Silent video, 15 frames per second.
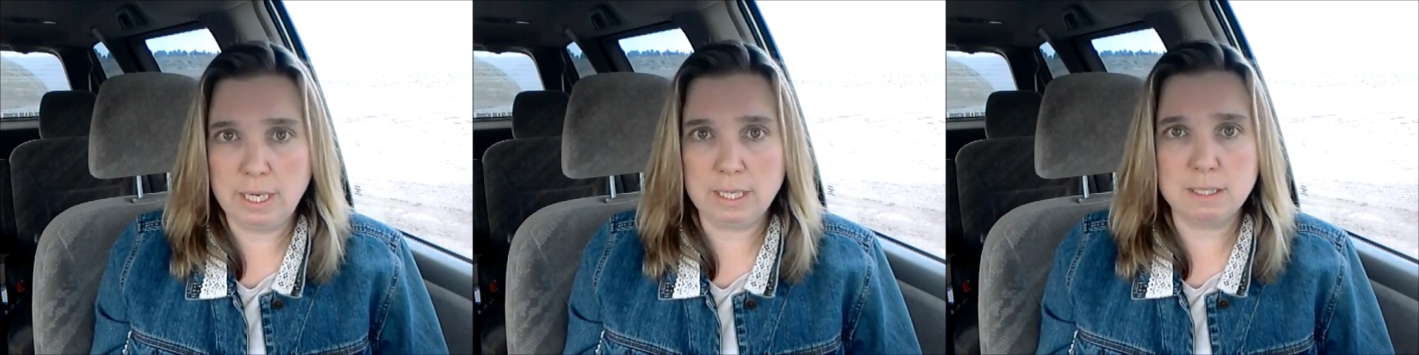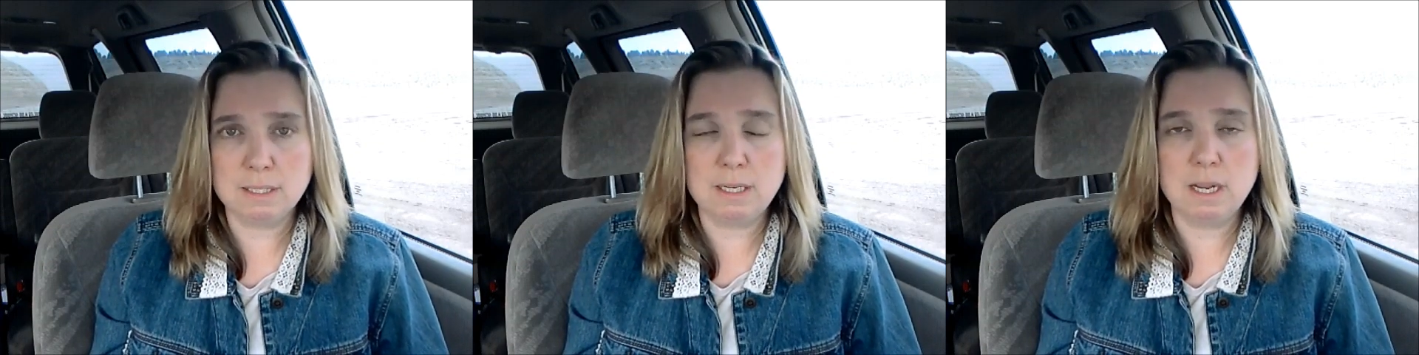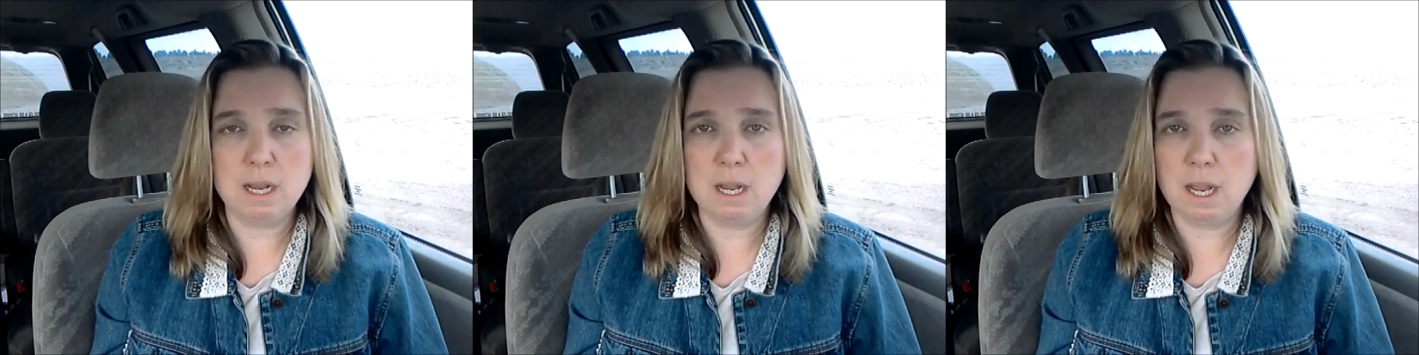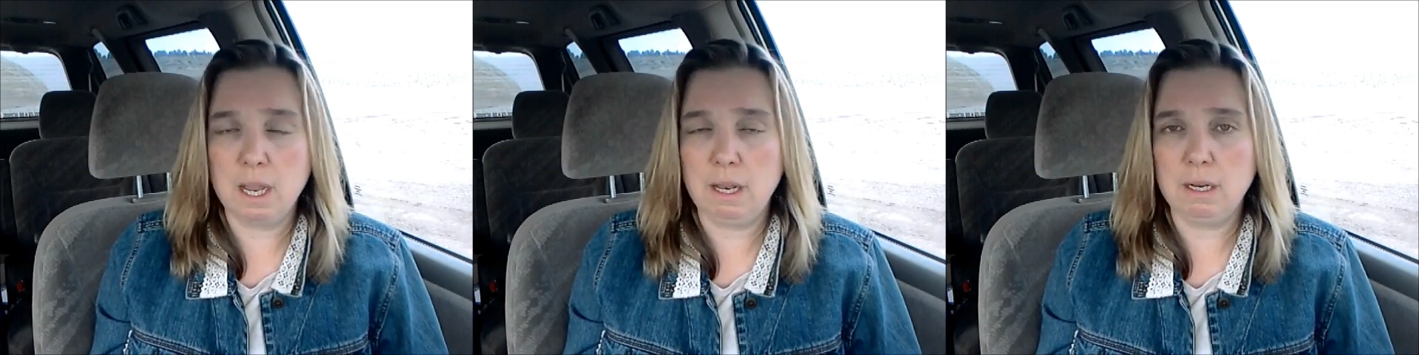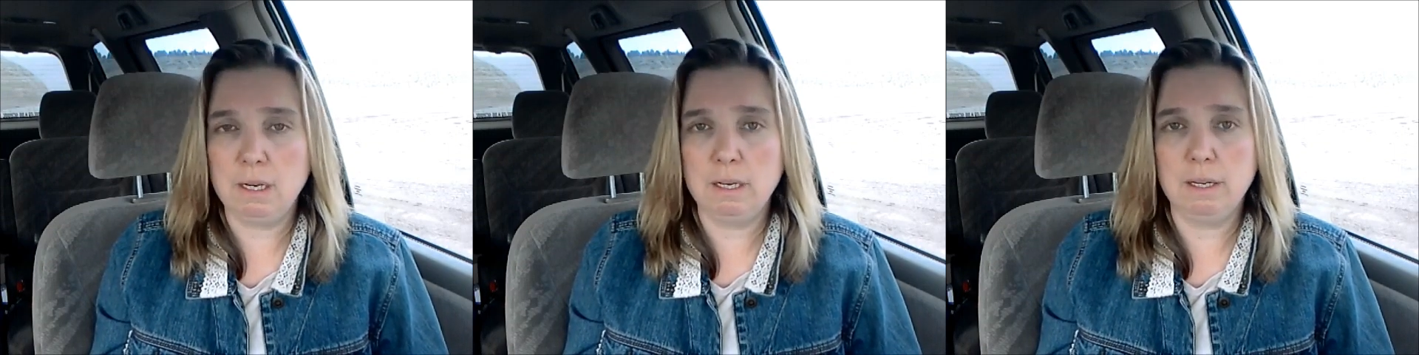It's
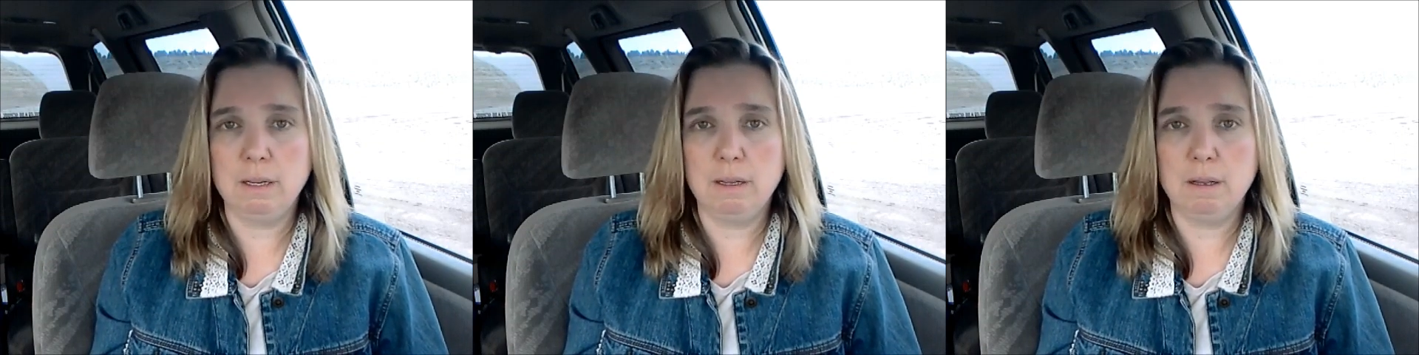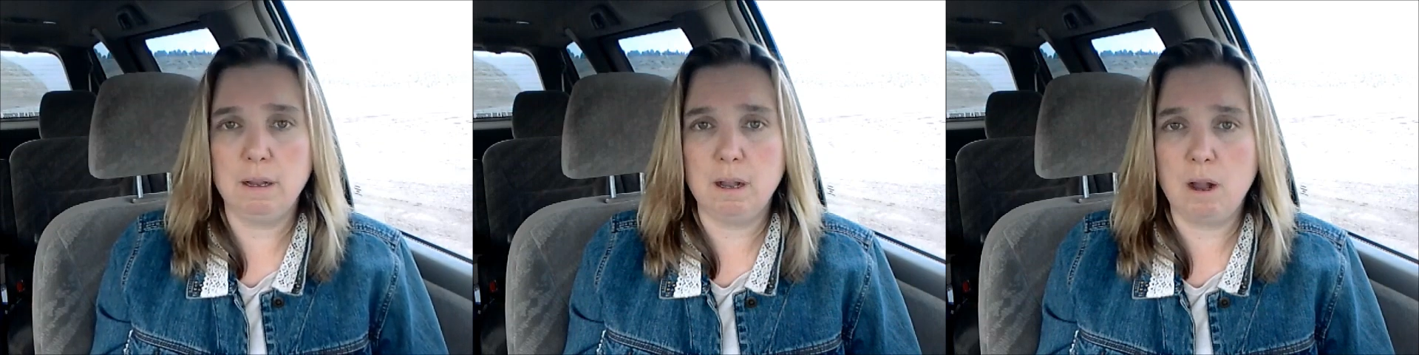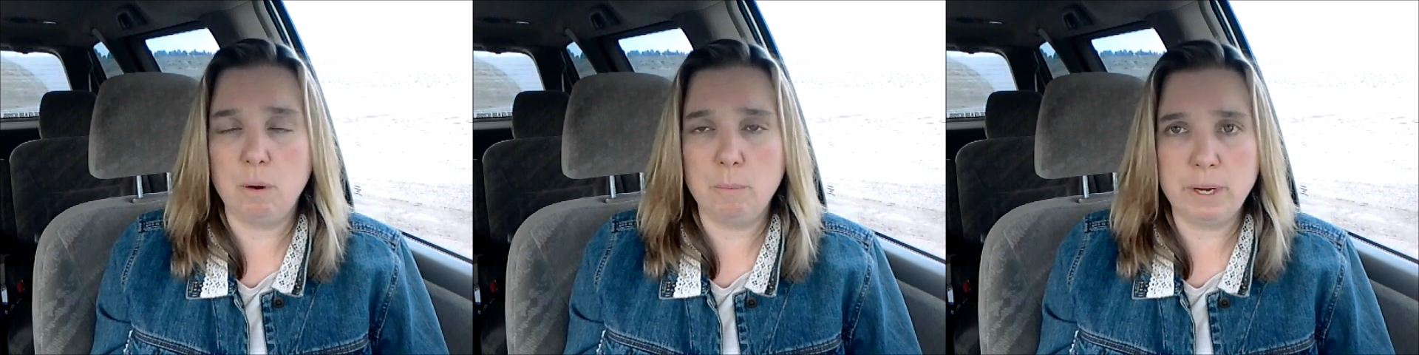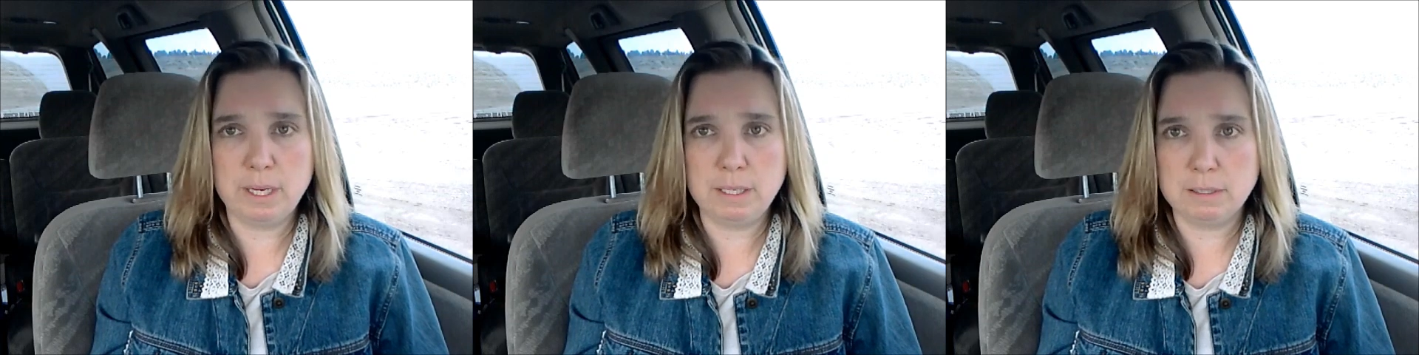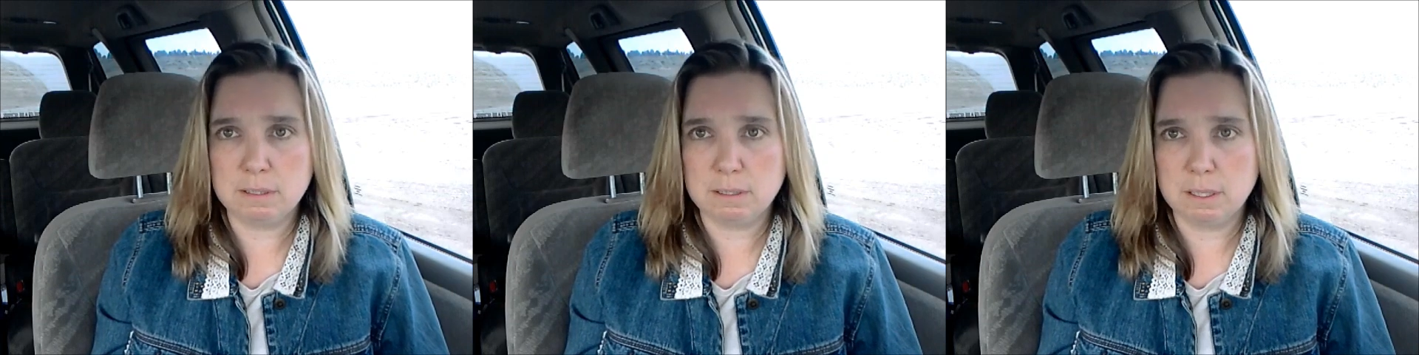not
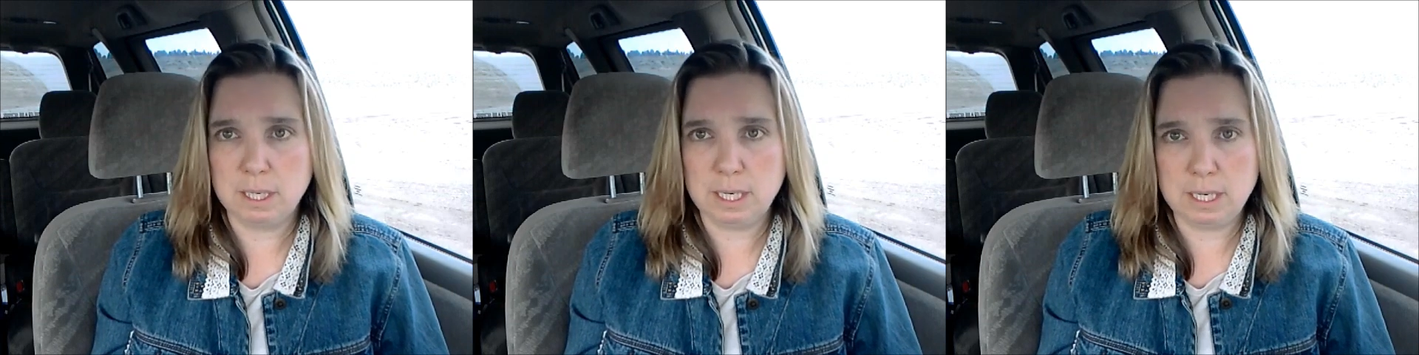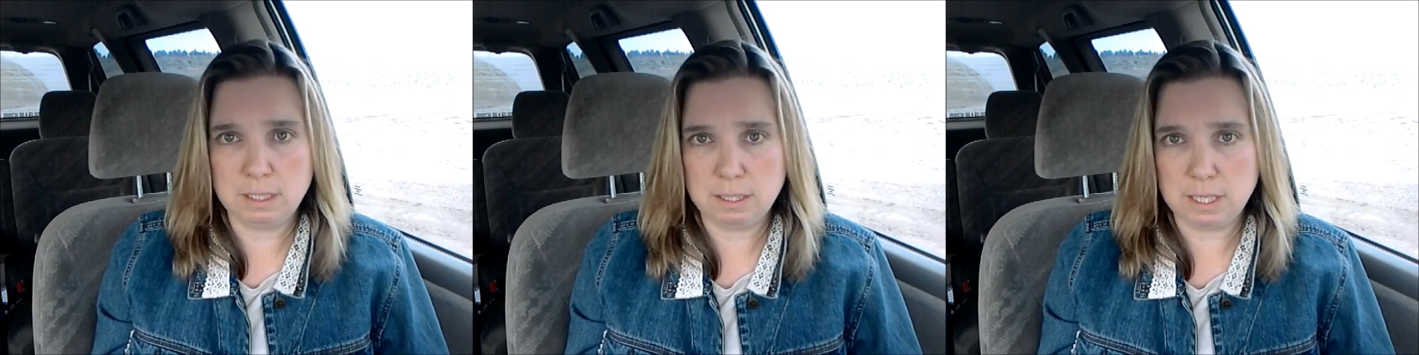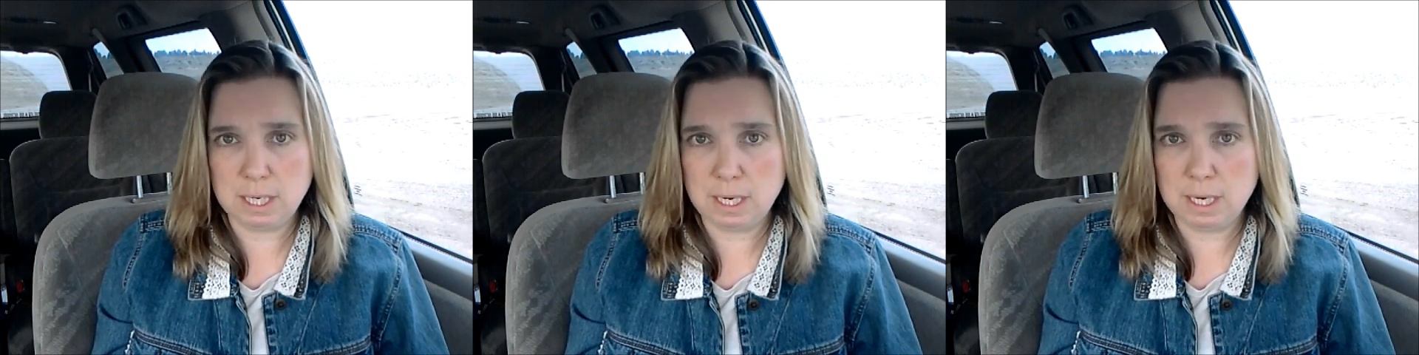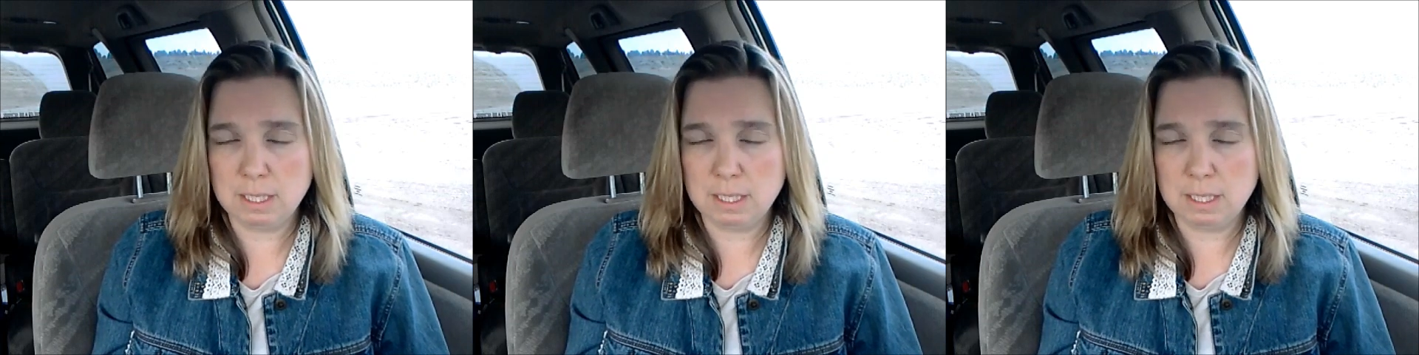always easy.